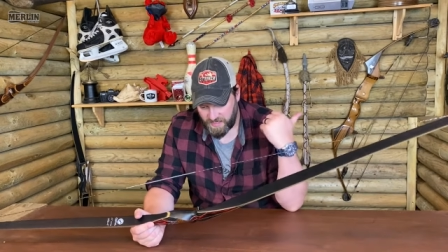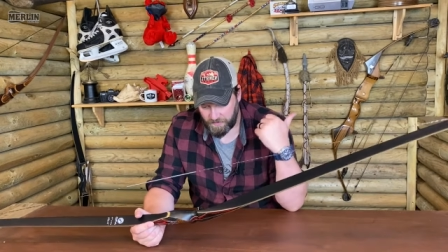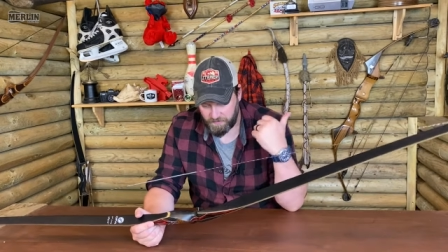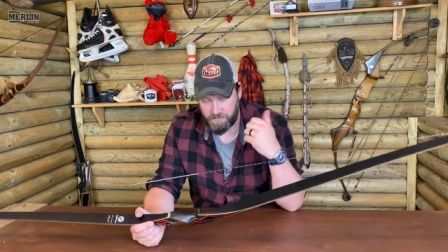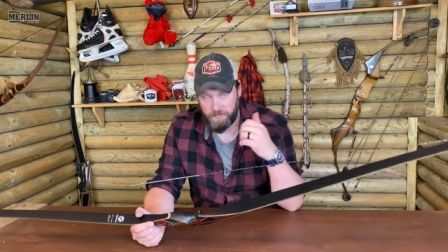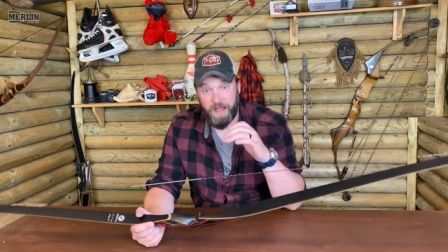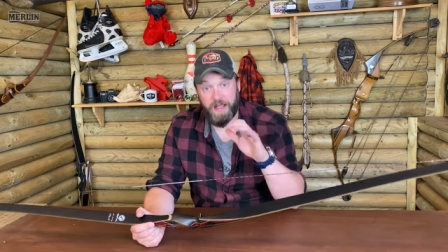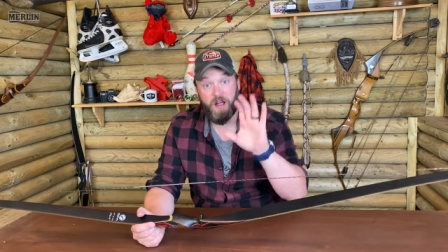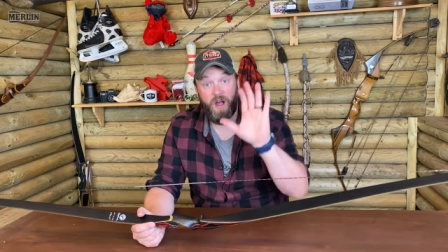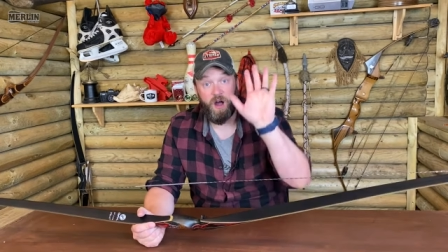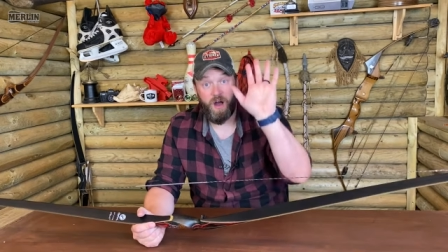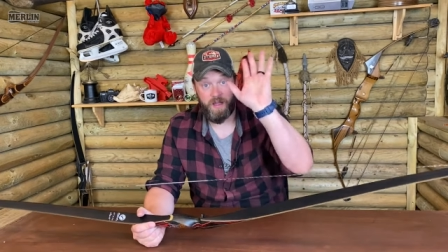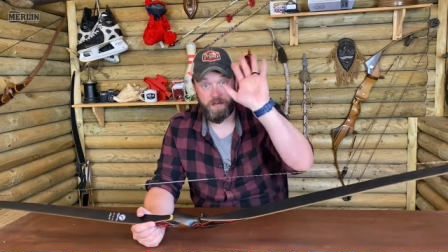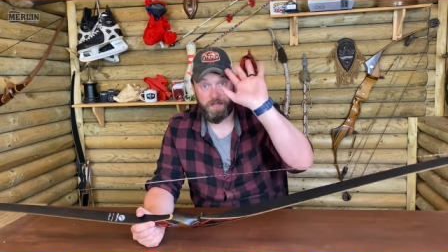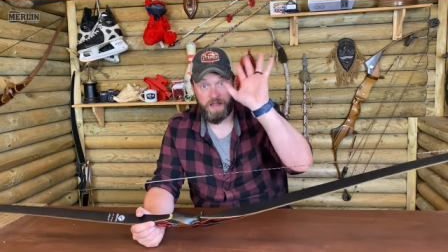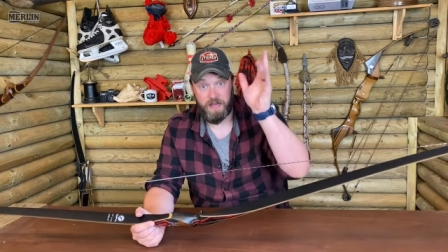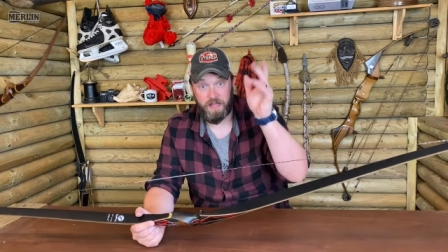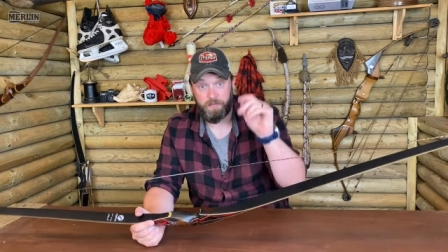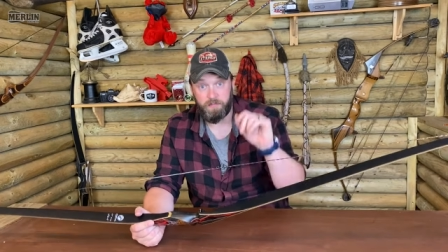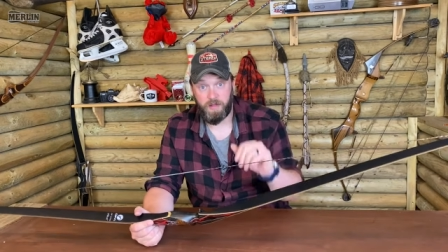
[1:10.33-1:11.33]
comes back, hi
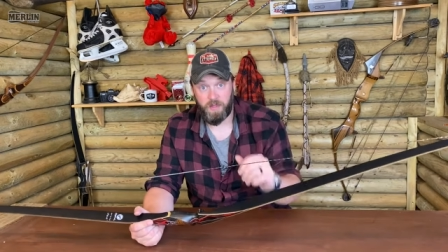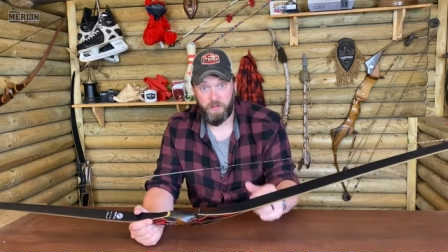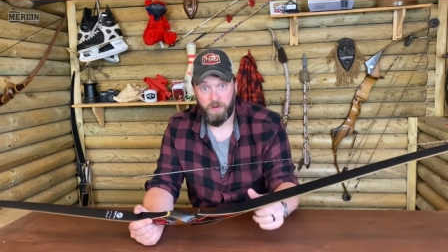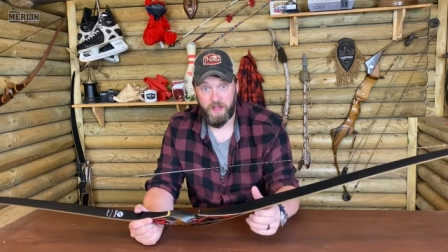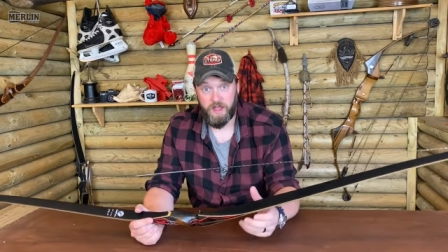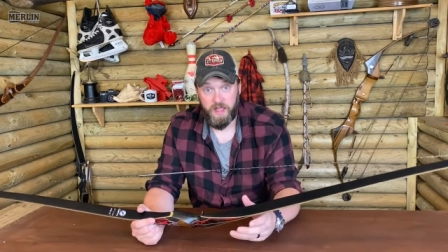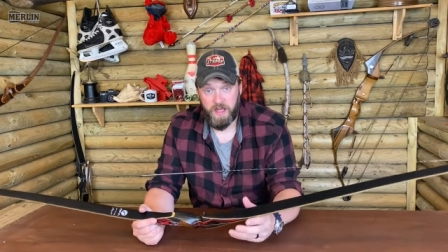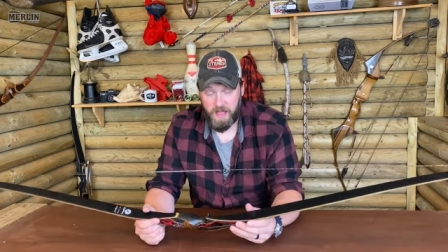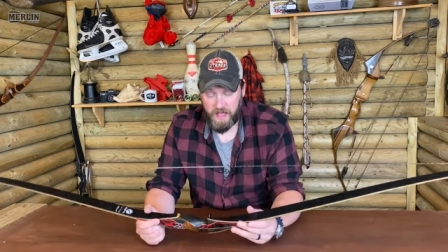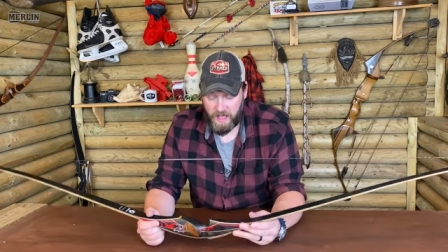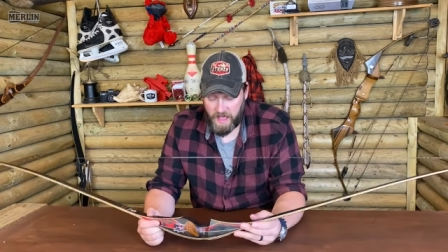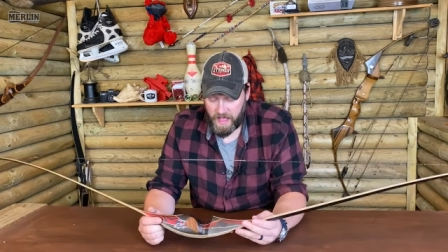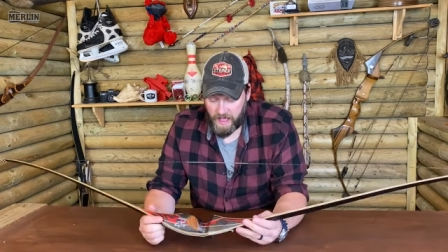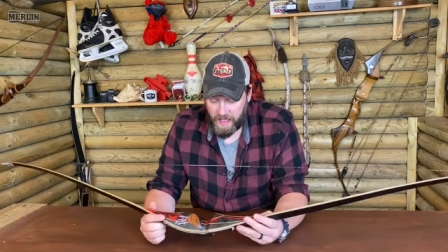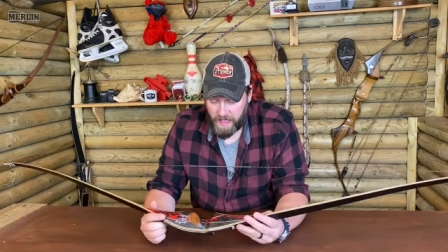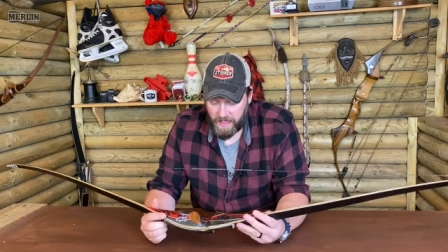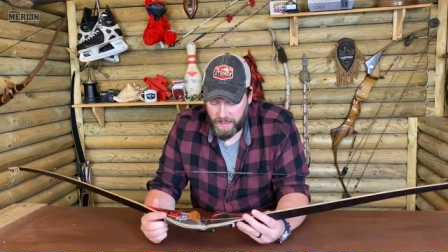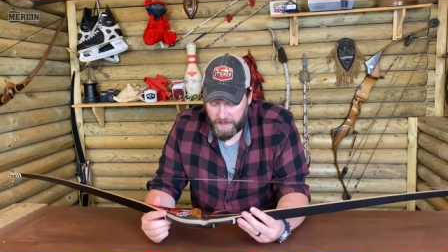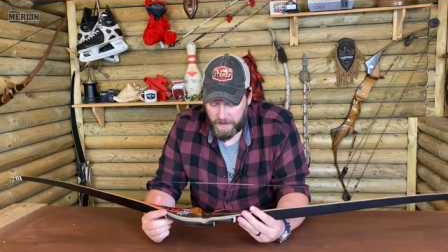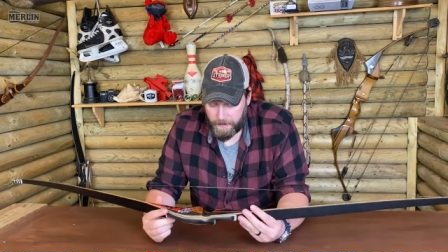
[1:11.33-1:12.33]
Millie, by the way.
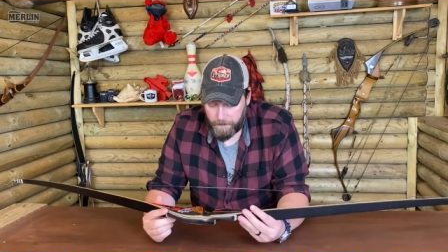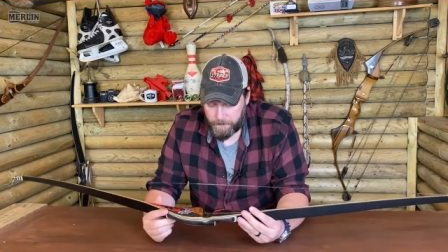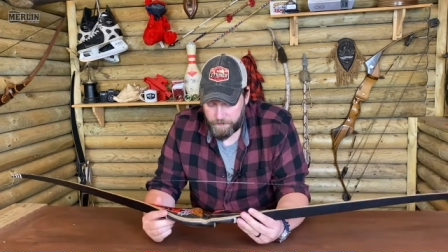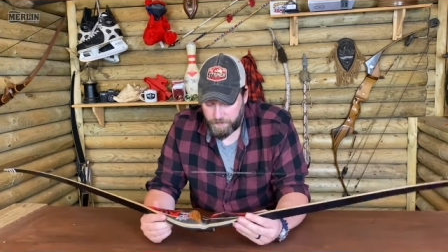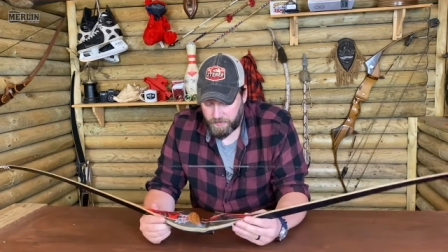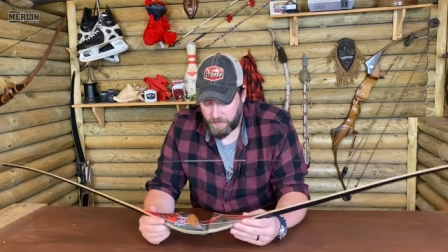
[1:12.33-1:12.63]
Um,